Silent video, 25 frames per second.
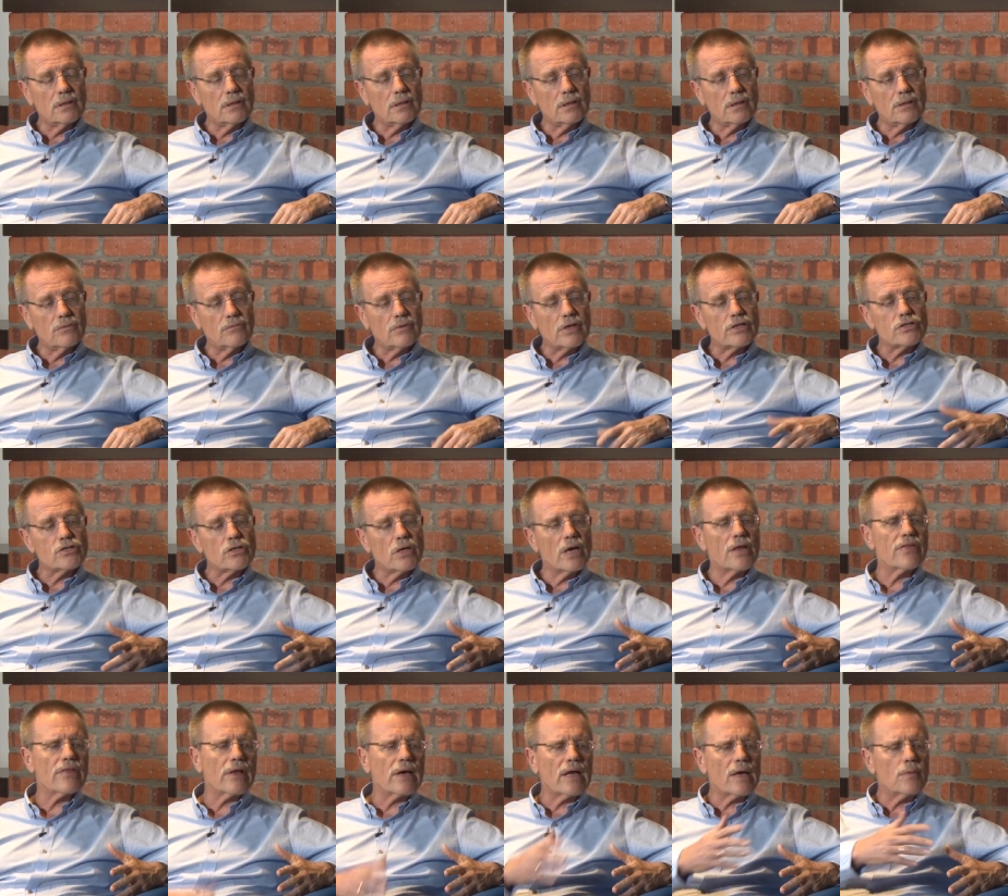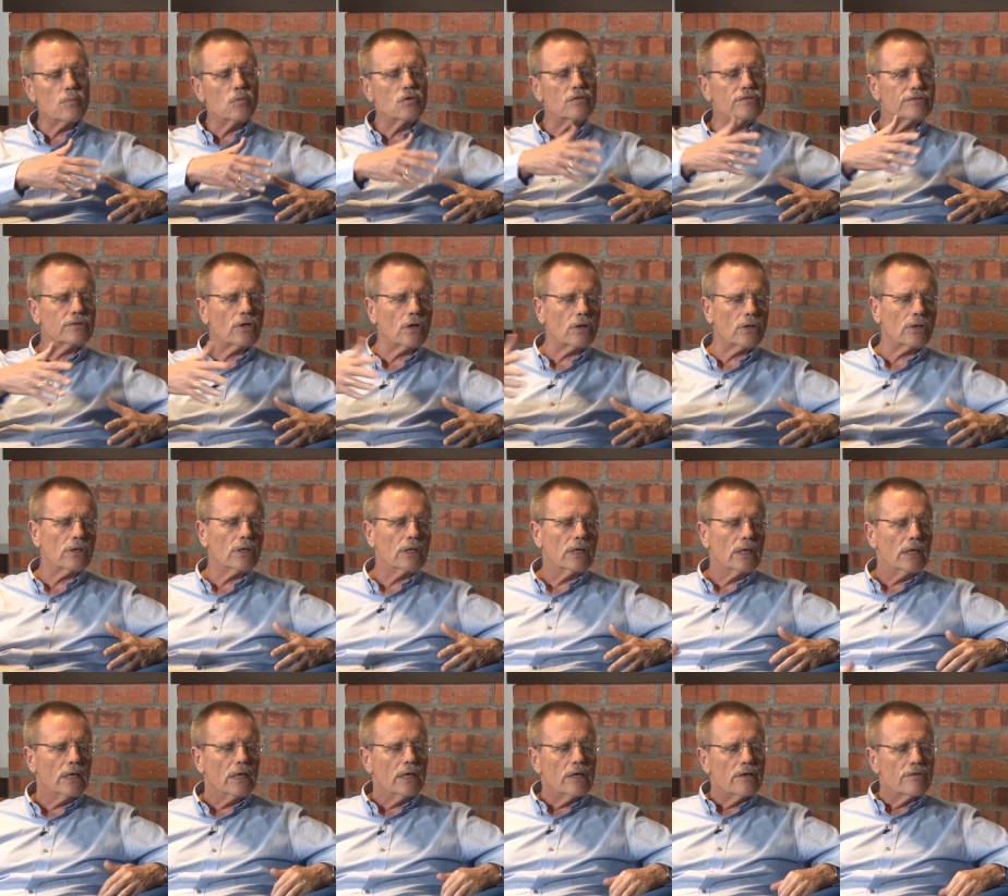in Russia. And then I moved on
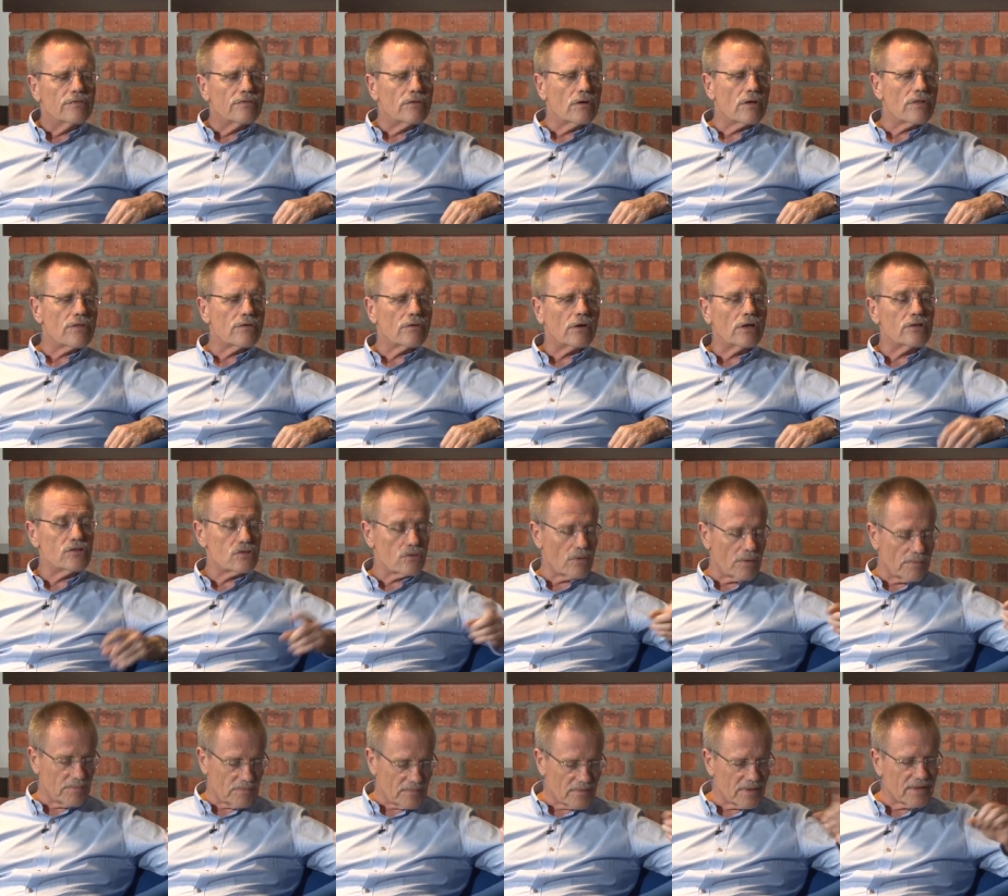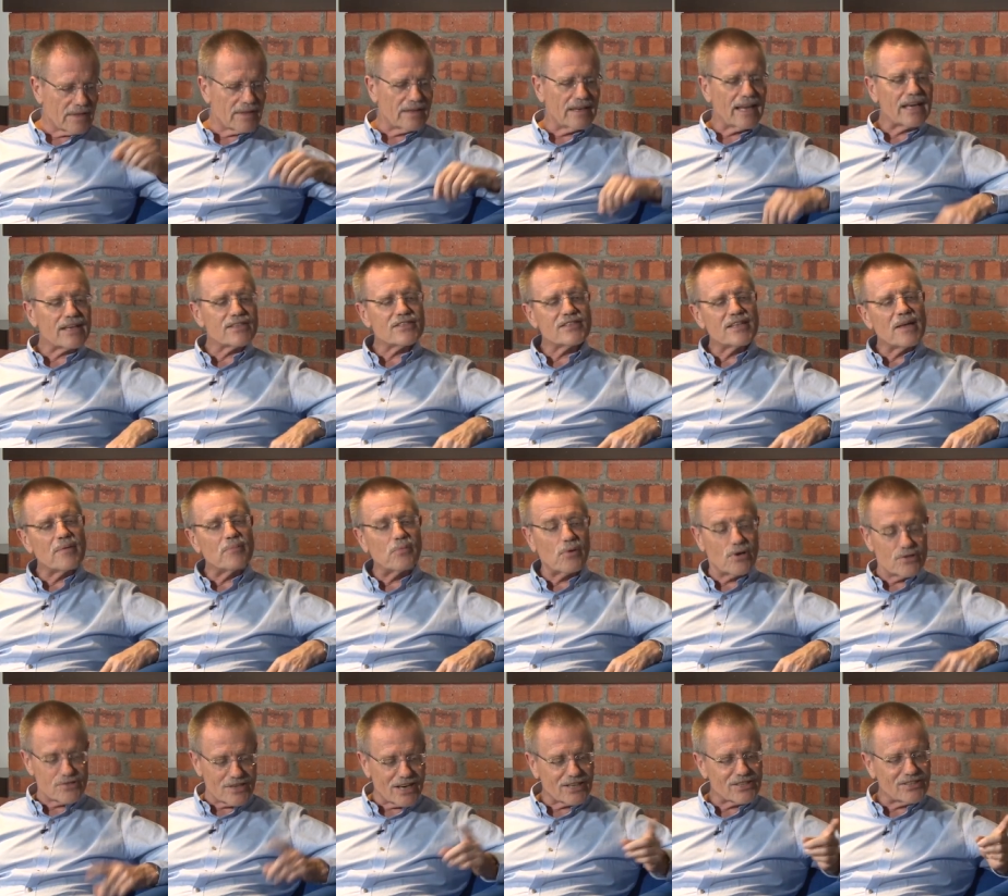further on. So the next step
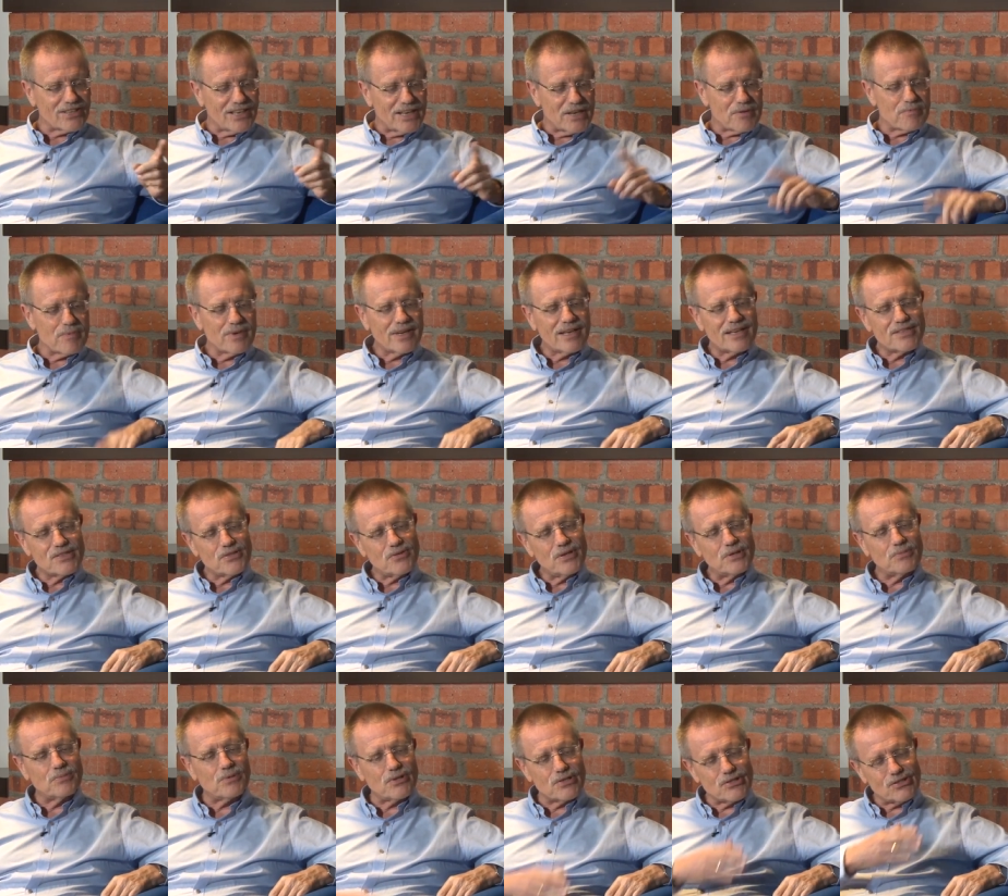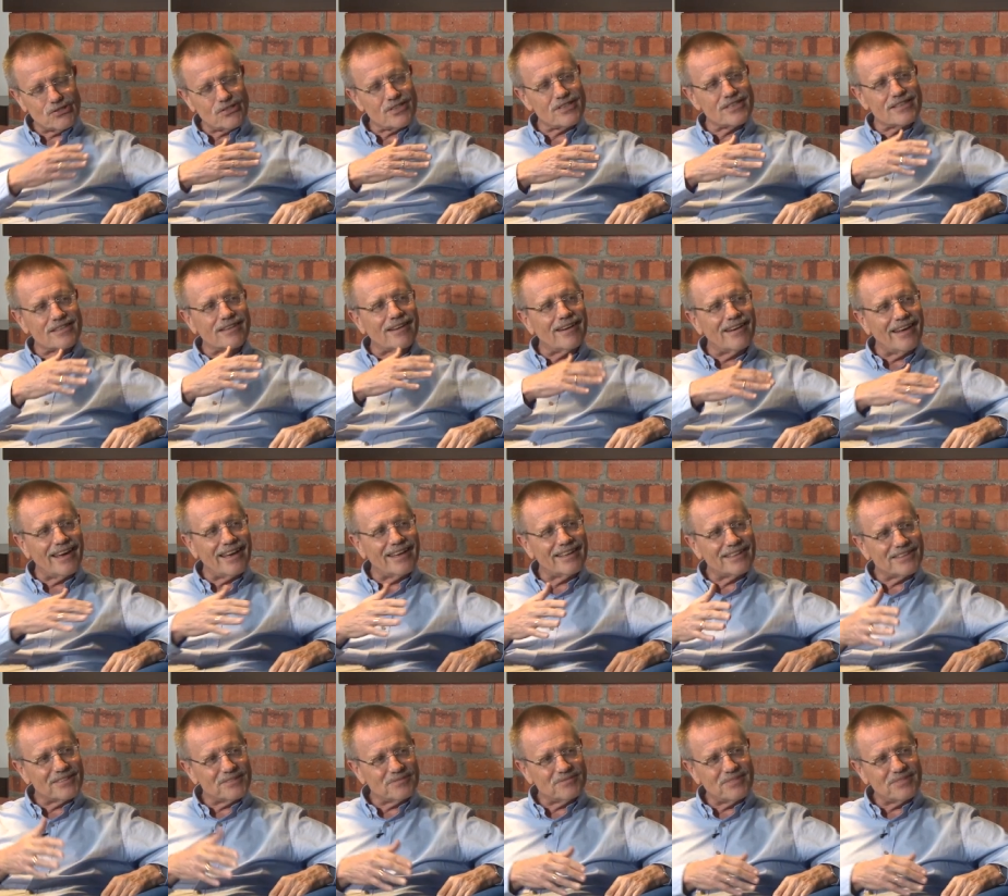was actually Libya, so it was just delayed.